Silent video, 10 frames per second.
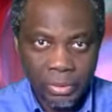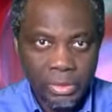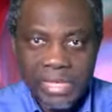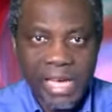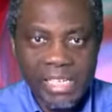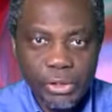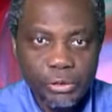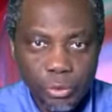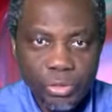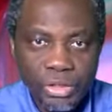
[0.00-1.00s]
There
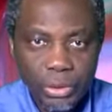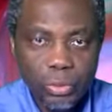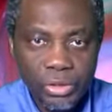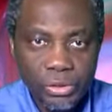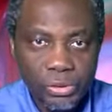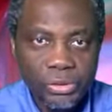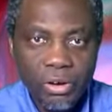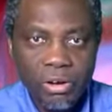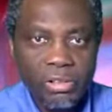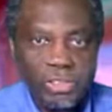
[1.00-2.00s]
is only one God.
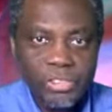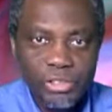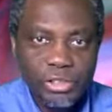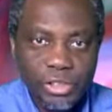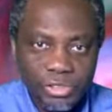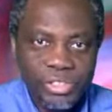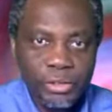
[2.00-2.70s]
All these gods,